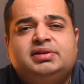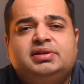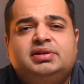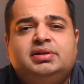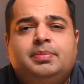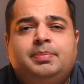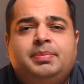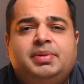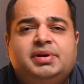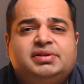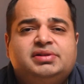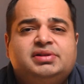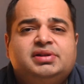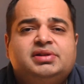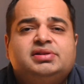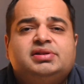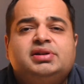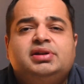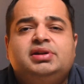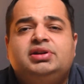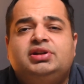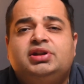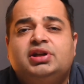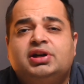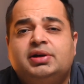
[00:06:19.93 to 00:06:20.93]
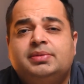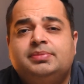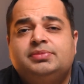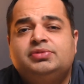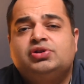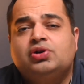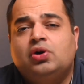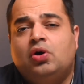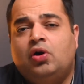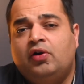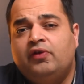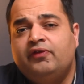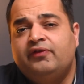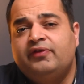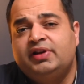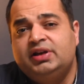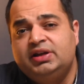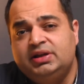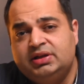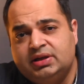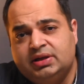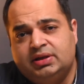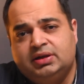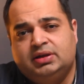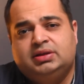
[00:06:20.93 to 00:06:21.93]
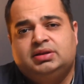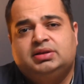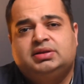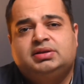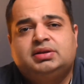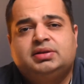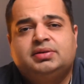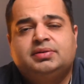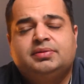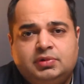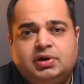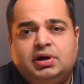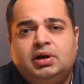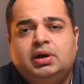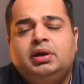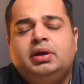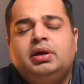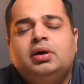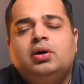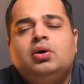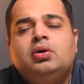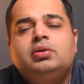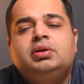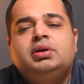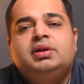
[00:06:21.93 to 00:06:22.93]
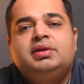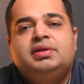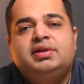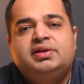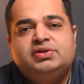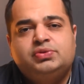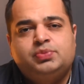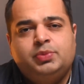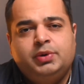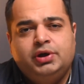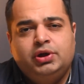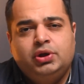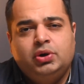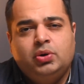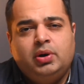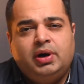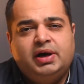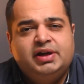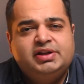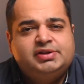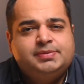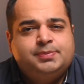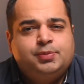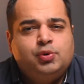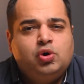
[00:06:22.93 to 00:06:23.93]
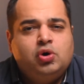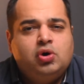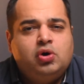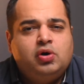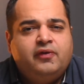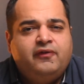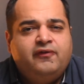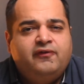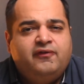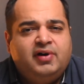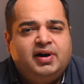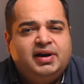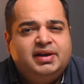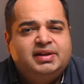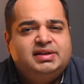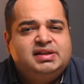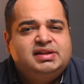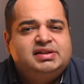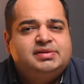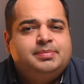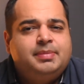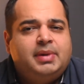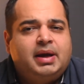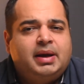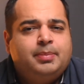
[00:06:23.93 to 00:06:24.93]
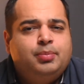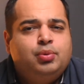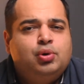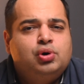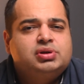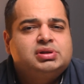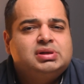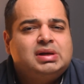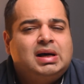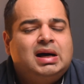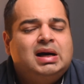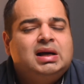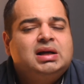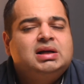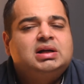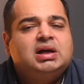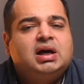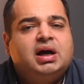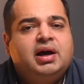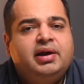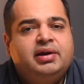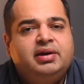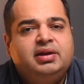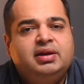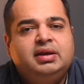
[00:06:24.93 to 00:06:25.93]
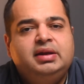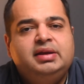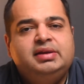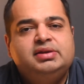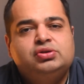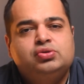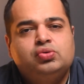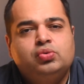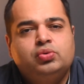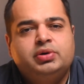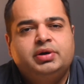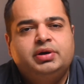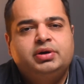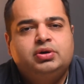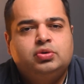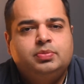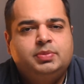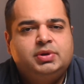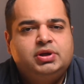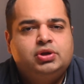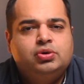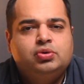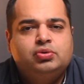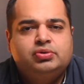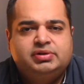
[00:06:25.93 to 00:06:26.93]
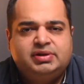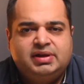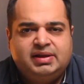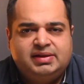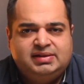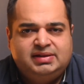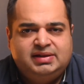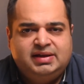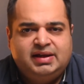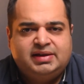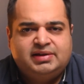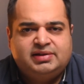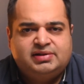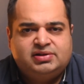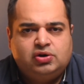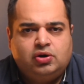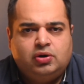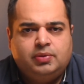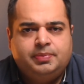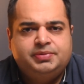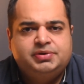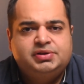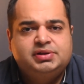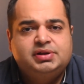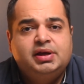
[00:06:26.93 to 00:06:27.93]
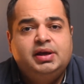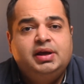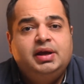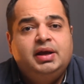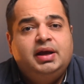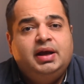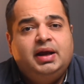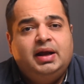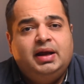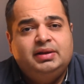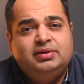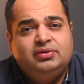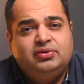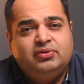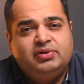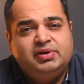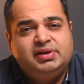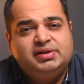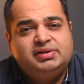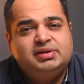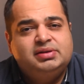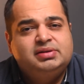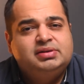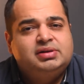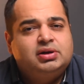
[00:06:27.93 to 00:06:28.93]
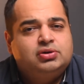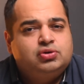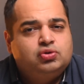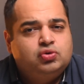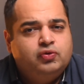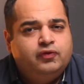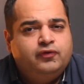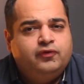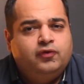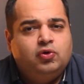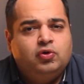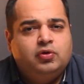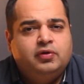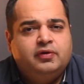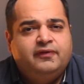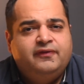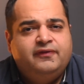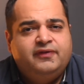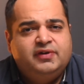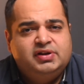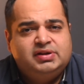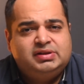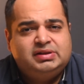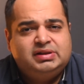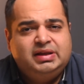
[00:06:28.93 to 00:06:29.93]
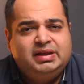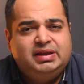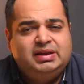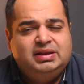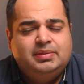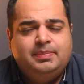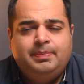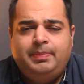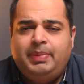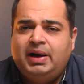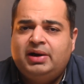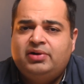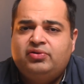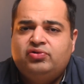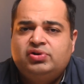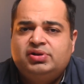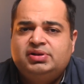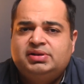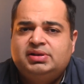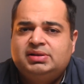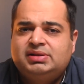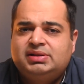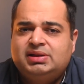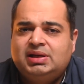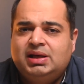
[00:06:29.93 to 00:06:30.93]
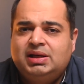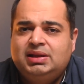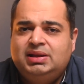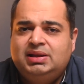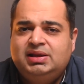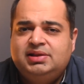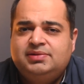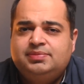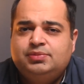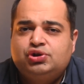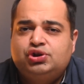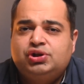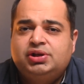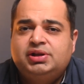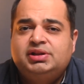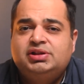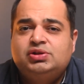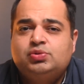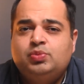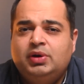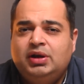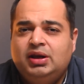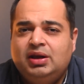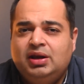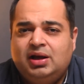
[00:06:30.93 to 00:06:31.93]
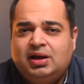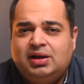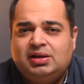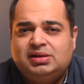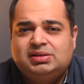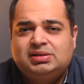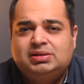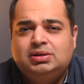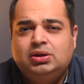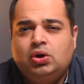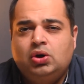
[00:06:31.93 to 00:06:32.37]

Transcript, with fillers: in the business in terms of internals. Earlier on in this video, I spoke of why these MacBooks aren't ideally suited to be used as desktops. And the reasons are twofold. Firstly, the batteries inside these machines will last the